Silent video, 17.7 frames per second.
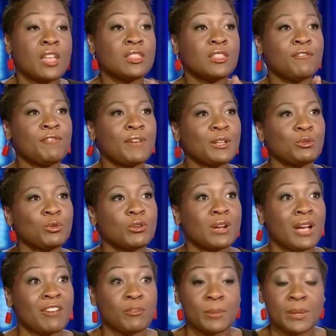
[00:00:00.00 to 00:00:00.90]
The federal
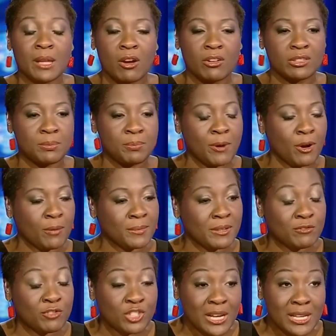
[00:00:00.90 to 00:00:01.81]
government, our
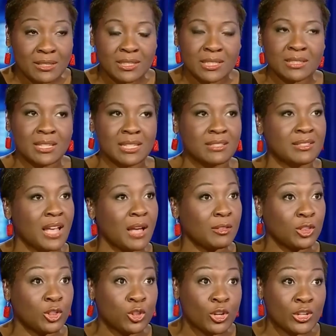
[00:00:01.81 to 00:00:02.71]
Department of Justice has
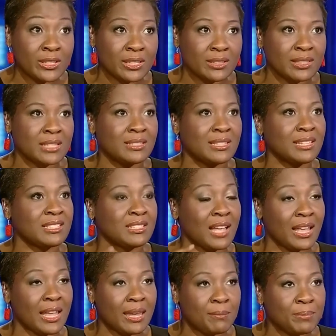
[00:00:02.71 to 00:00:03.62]
not looked at this, has
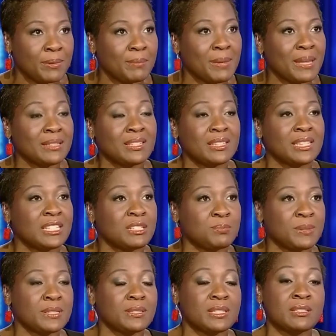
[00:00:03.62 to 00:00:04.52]
not implemented these
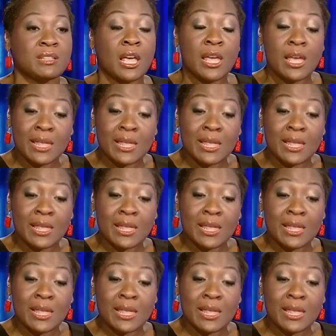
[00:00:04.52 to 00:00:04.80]
pieces.